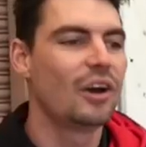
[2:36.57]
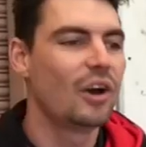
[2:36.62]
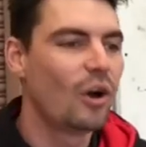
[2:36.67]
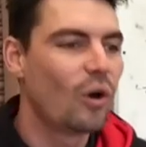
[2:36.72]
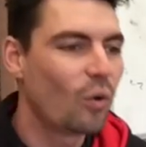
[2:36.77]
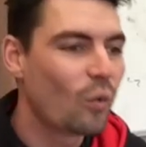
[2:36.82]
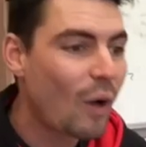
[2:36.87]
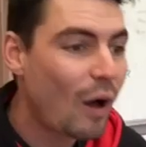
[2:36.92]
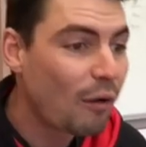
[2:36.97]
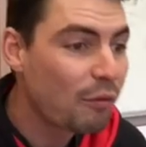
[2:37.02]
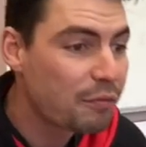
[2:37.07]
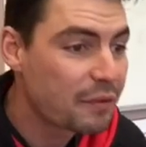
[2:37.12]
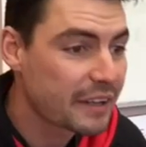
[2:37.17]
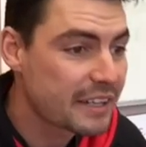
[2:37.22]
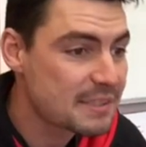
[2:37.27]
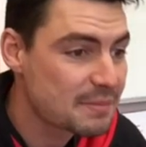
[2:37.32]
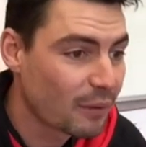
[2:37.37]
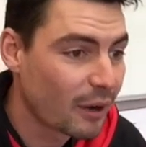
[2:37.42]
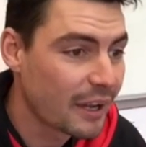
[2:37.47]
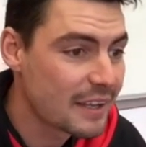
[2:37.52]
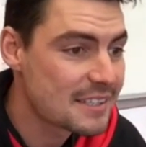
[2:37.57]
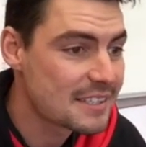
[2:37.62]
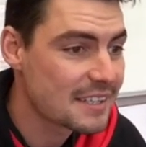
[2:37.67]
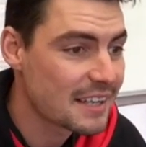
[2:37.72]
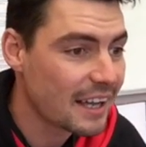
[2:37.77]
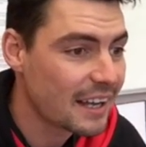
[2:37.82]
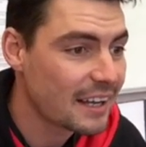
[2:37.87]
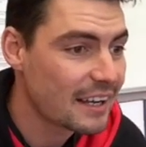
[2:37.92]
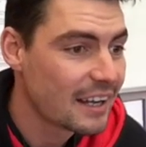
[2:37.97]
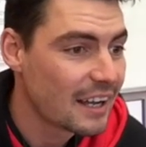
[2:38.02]
Well, fixed
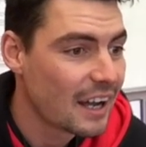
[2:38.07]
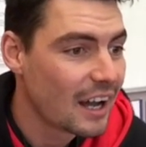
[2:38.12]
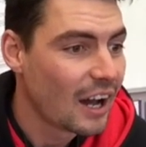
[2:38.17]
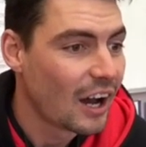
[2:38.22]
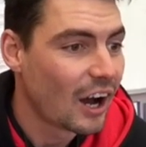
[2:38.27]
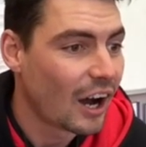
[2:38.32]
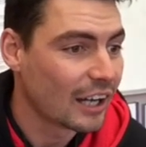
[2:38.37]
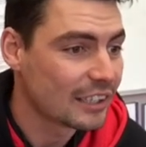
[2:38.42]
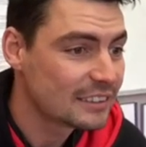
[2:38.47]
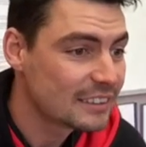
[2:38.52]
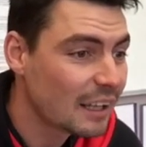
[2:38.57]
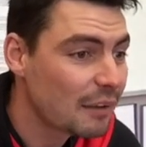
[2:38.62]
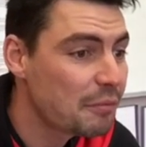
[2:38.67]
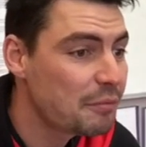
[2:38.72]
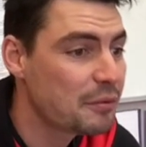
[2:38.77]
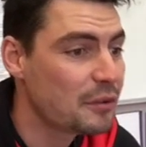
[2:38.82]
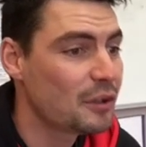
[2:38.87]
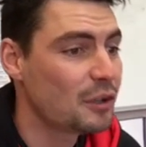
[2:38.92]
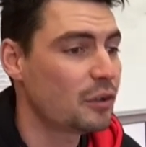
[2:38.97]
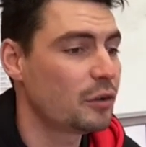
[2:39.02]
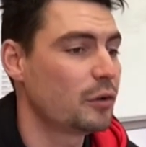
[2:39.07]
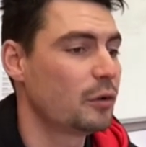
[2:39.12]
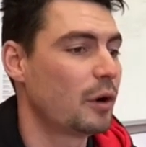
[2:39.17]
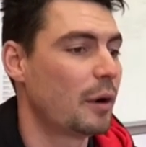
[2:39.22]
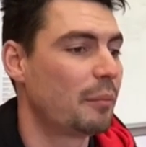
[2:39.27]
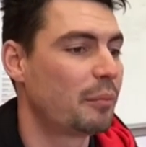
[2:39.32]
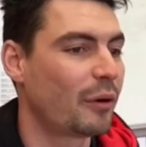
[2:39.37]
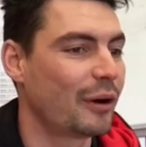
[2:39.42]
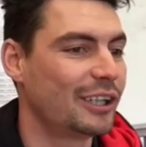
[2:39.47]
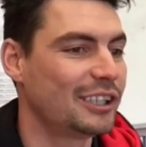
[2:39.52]
mindset, I'd love for you to
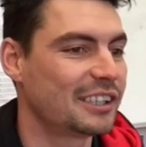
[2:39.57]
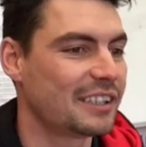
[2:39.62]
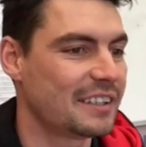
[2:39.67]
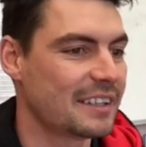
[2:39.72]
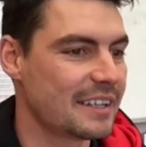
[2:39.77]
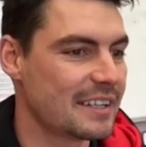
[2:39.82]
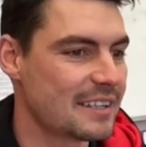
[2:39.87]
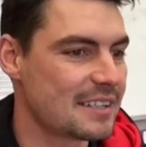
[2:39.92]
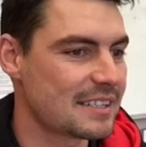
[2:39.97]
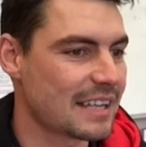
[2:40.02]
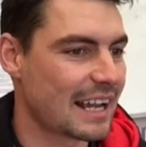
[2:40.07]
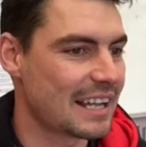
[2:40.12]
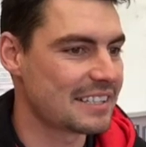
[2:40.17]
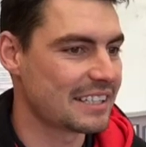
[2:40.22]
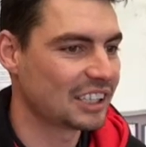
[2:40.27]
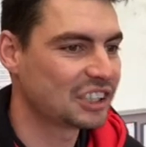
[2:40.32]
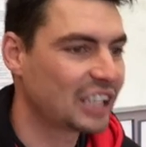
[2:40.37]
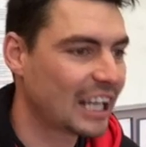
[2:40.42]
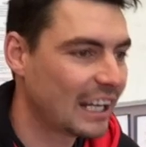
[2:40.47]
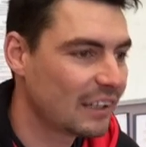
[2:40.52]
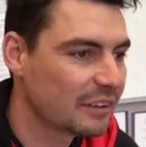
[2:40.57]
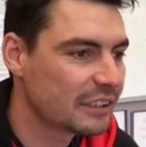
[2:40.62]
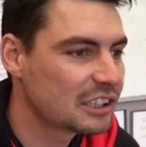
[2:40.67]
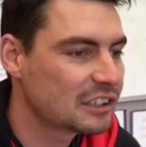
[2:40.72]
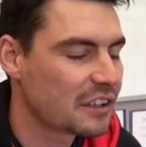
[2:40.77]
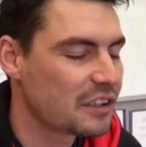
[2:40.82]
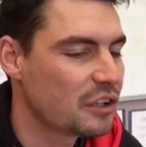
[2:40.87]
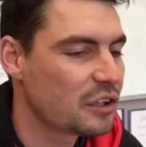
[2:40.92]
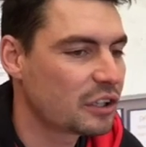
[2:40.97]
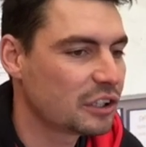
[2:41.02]
approach this as a challenge
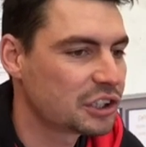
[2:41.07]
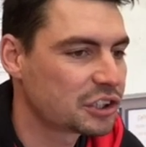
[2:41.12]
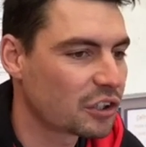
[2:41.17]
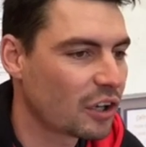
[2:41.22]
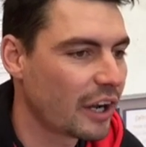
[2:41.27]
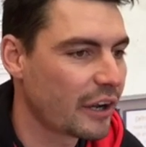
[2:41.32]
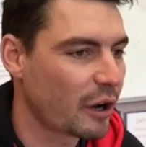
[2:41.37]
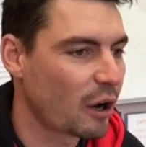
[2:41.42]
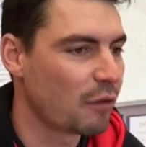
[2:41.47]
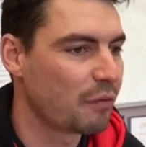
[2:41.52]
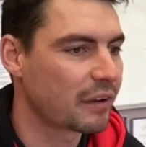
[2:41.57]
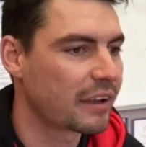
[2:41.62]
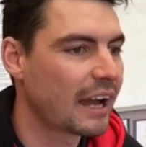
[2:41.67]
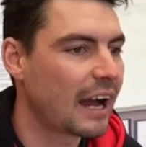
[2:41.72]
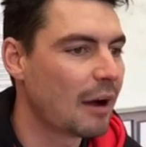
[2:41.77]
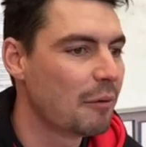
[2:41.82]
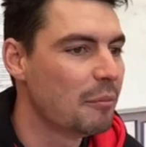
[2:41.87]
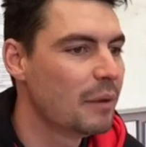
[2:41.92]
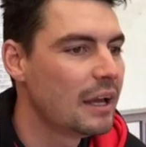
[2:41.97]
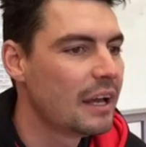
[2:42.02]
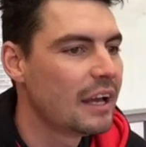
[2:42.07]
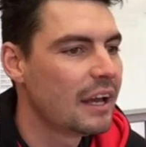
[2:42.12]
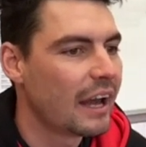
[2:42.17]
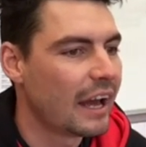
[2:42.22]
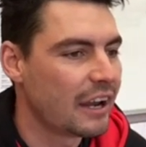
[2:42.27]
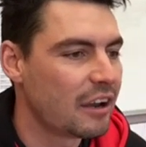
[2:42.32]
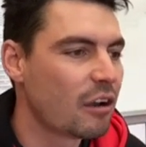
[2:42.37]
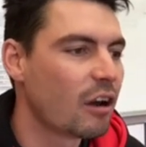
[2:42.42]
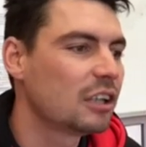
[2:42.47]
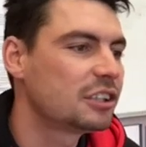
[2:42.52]
that you can try and overcome
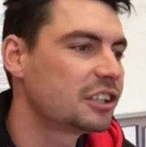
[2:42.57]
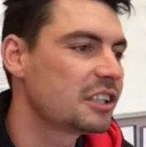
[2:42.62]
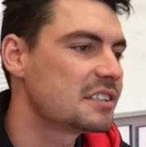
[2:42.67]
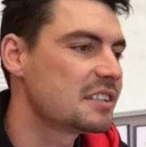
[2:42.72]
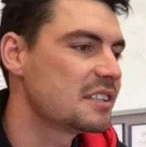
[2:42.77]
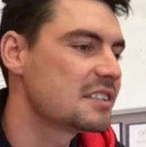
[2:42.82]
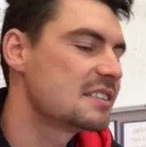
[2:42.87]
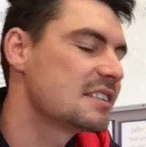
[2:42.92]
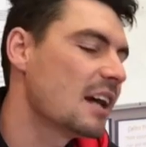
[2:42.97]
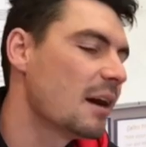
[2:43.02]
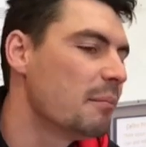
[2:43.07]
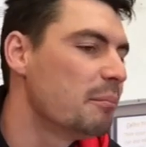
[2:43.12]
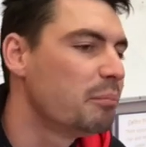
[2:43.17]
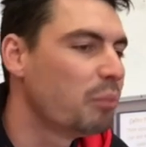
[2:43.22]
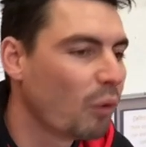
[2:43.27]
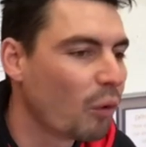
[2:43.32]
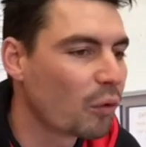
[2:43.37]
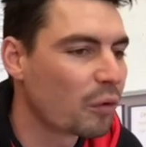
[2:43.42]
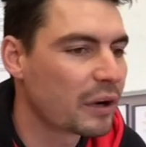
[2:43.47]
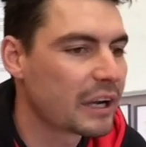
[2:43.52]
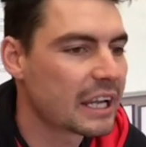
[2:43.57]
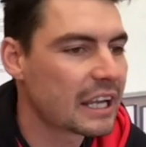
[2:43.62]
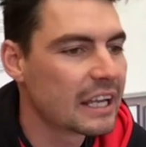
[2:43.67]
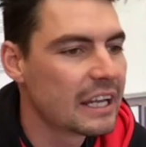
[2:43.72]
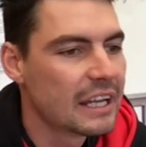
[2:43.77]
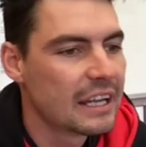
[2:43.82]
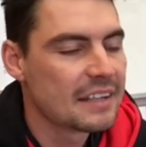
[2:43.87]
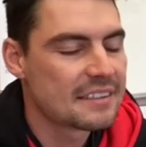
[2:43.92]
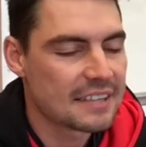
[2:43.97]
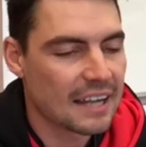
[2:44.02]
and not just as some boring
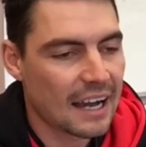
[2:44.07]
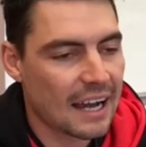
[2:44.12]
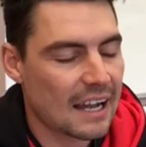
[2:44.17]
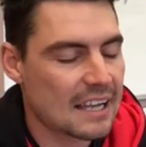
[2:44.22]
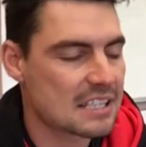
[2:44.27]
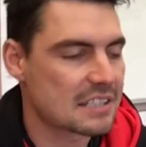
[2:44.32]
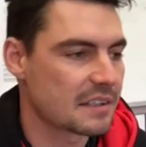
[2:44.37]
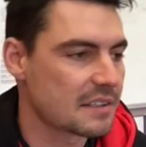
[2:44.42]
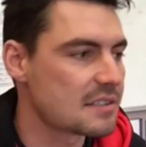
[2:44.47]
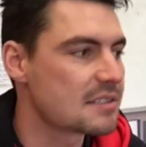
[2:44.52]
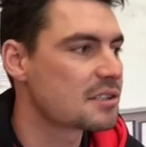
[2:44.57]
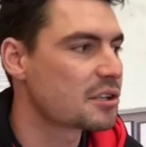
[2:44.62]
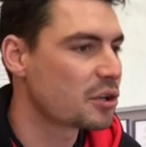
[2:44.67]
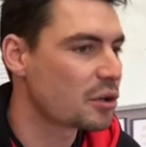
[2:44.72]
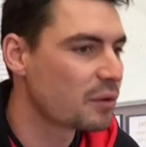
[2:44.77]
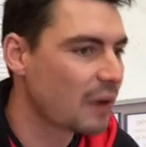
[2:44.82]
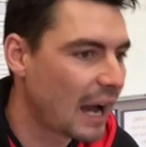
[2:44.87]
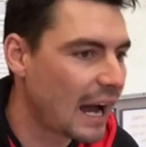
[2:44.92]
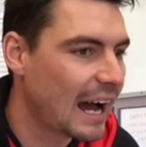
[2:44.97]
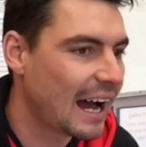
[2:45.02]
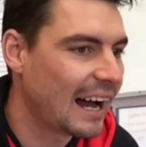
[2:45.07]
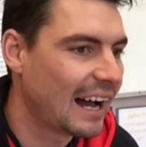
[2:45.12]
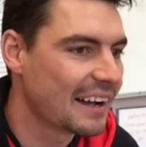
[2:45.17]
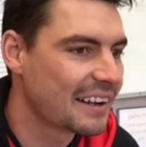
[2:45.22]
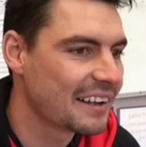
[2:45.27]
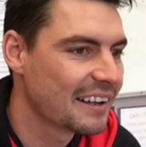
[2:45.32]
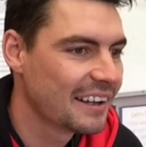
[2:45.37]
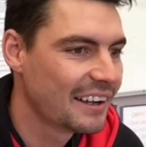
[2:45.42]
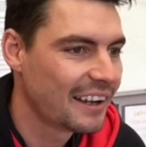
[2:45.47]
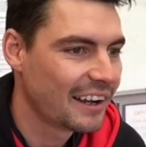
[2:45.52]
task that's too hard,
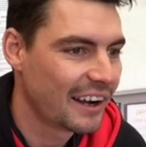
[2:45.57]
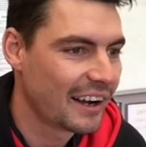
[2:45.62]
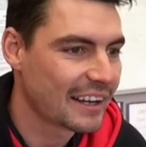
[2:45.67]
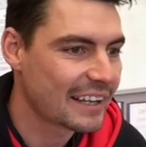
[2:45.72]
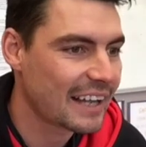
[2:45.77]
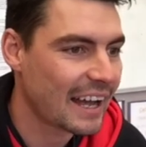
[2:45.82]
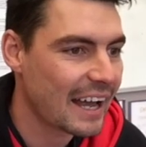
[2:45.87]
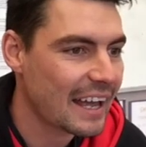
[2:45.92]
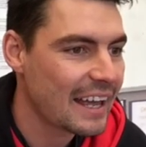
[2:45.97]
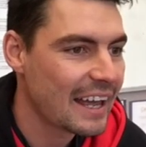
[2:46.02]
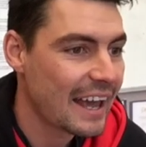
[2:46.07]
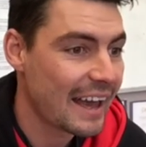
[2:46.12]
okay?